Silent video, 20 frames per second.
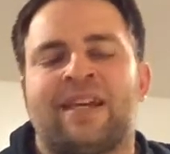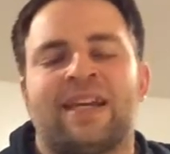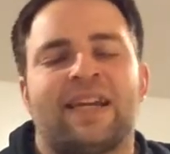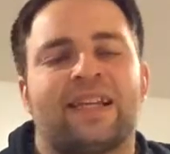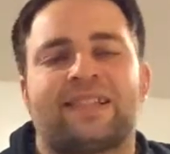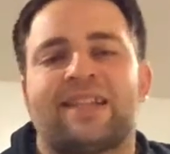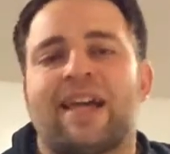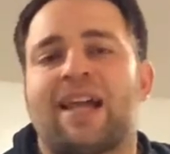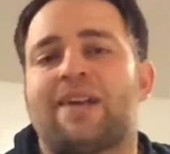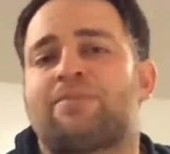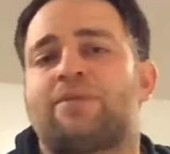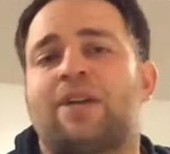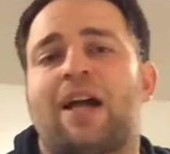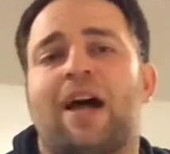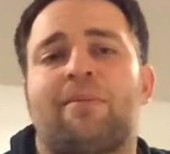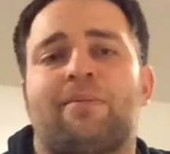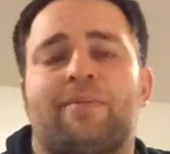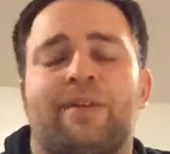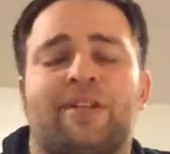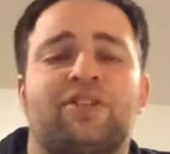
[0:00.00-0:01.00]
It's not a
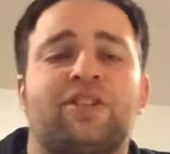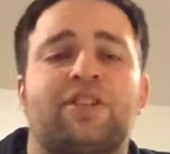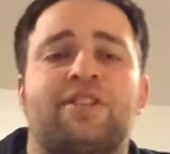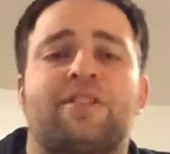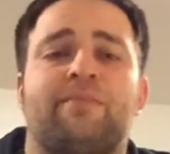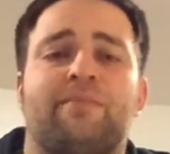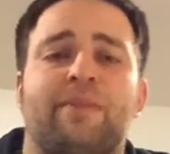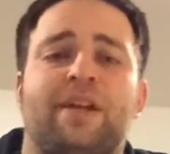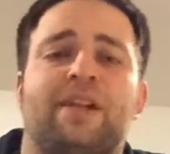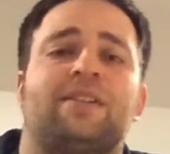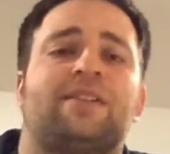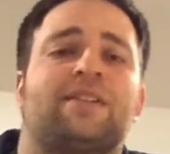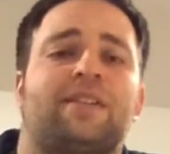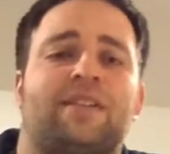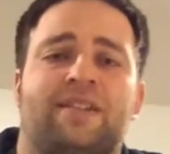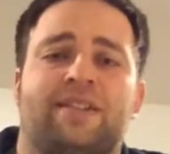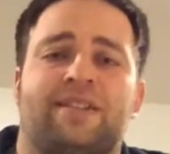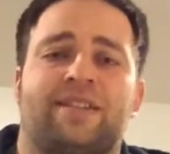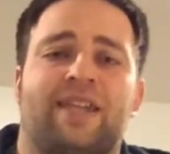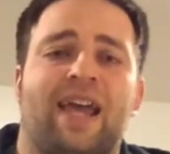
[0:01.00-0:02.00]
problem that just
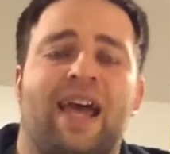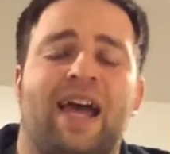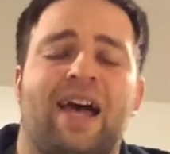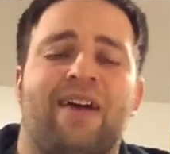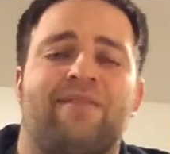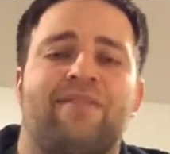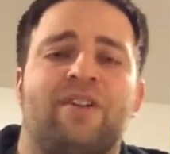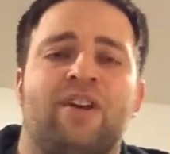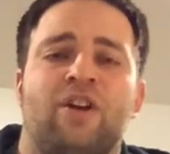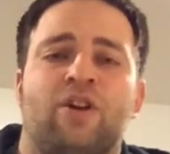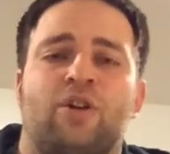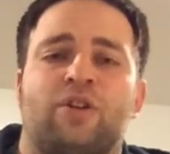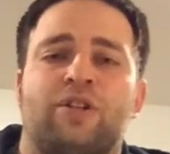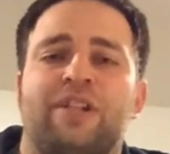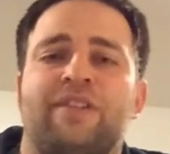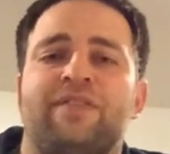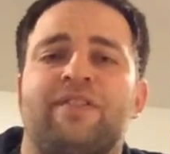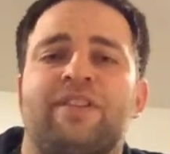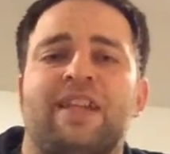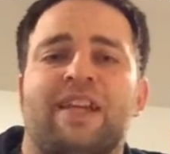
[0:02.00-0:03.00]
Americans have, or
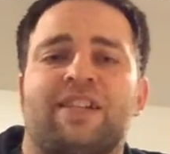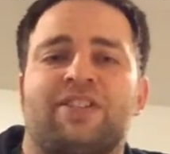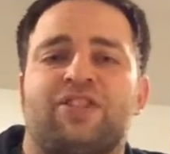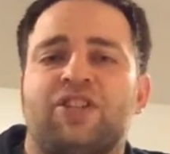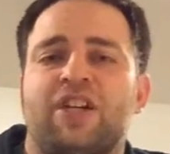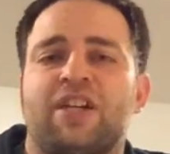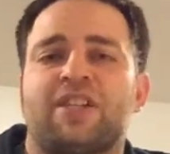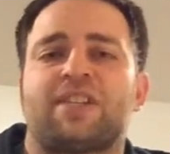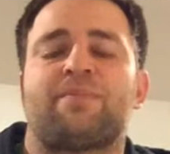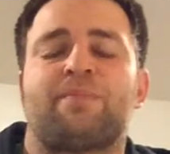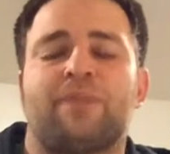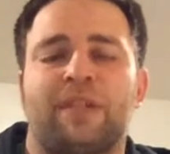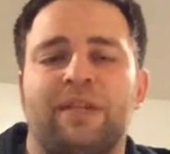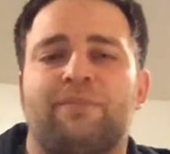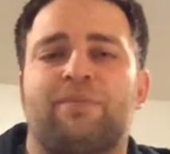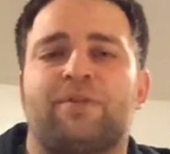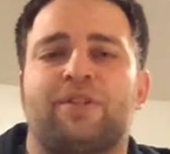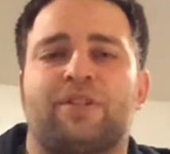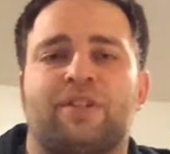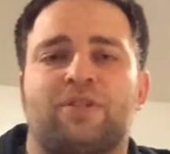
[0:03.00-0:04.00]
even that just
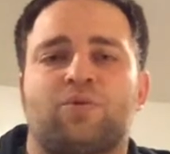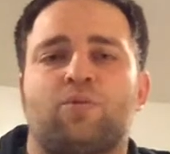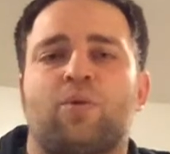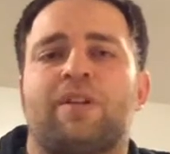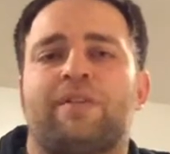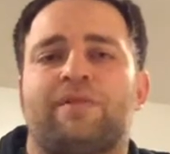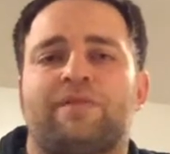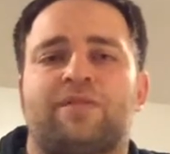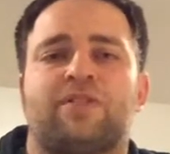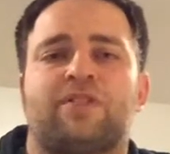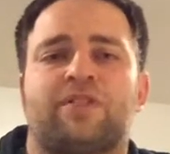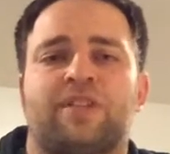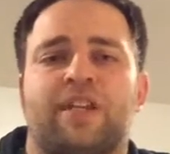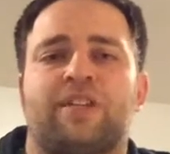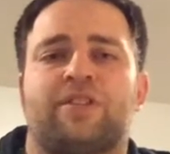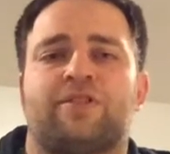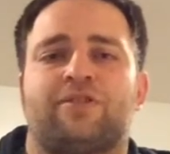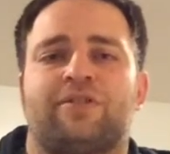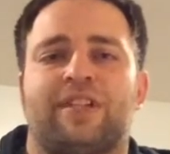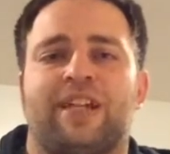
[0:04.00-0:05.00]
people in the 21st
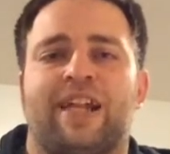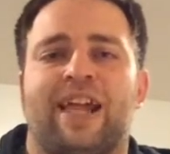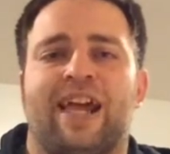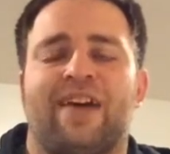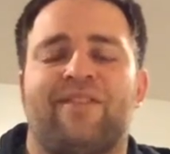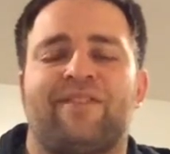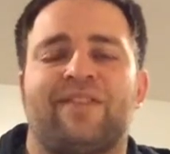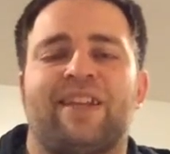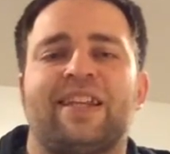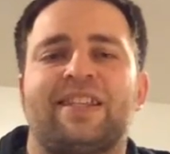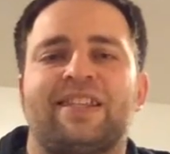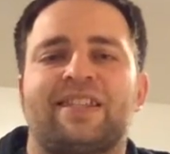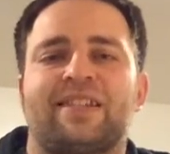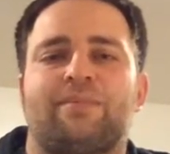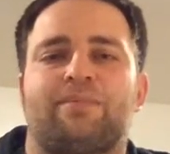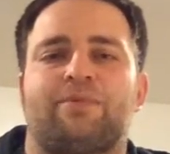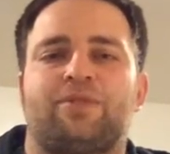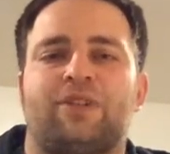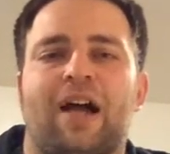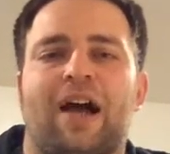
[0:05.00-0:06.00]
century have. It's a
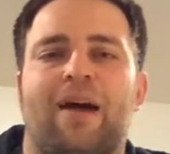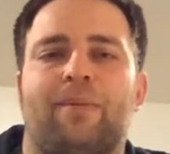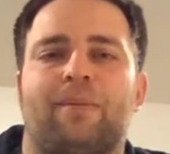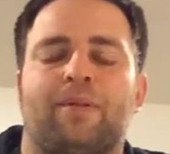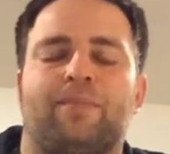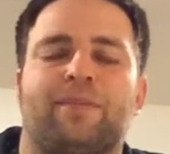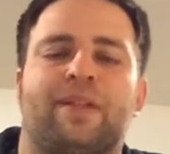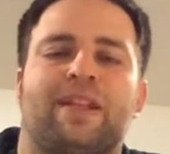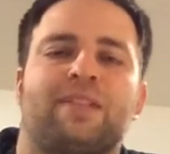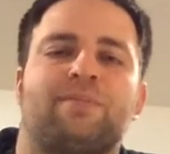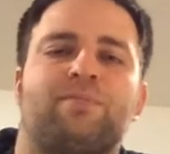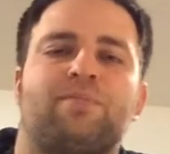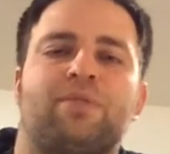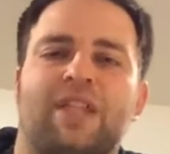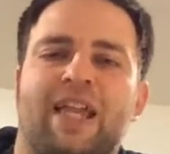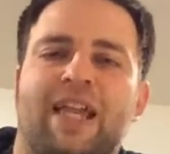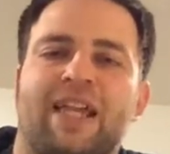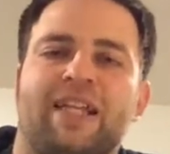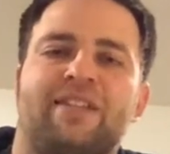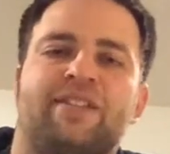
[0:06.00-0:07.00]
problem that has
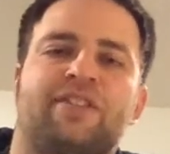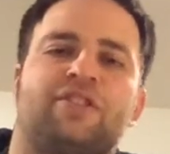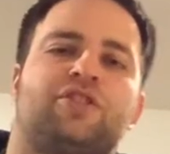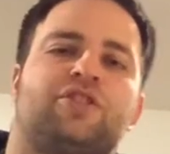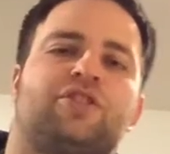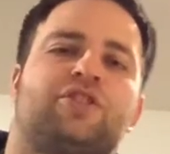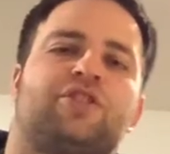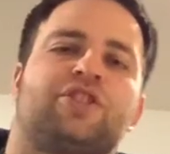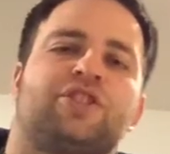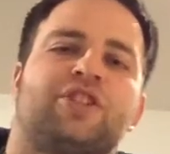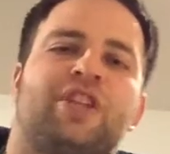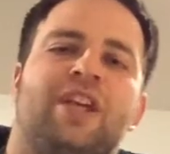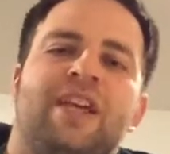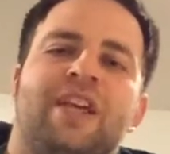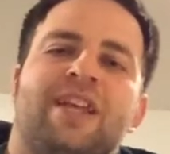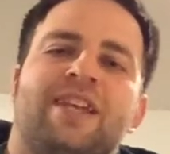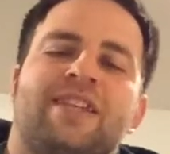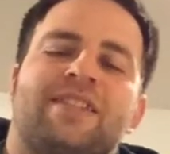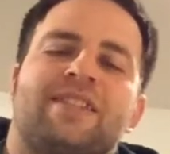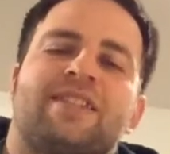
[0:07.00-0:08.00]
plagued the church
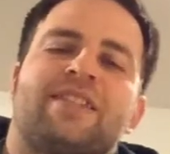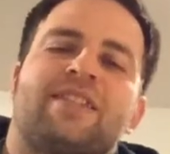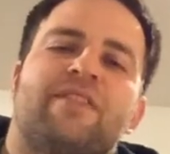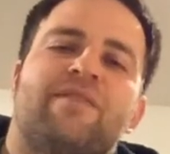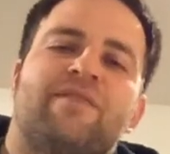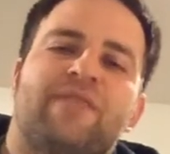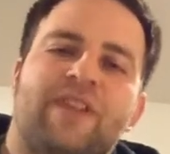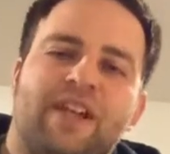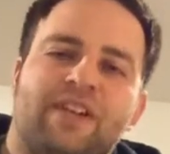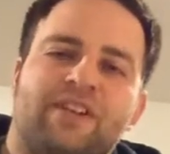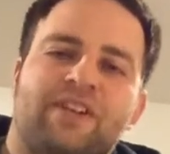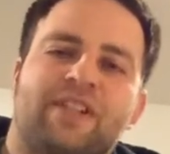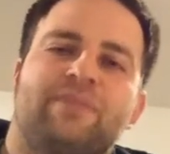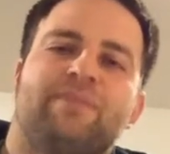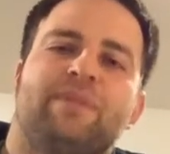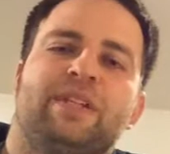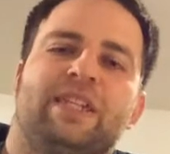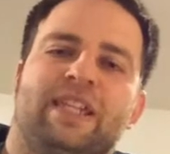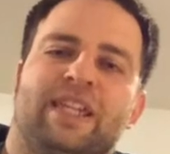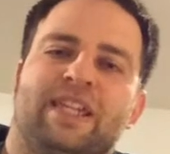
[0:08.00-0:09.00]
since the very
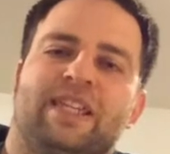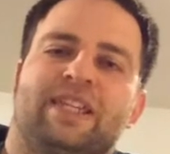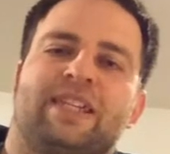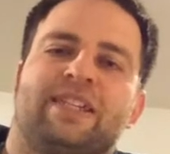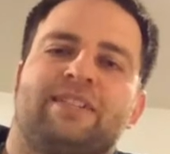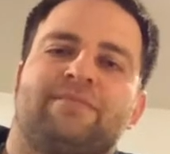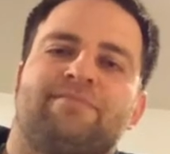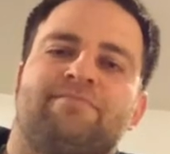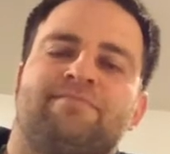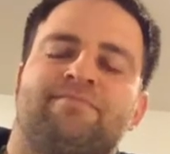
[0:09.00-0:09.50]
beginning.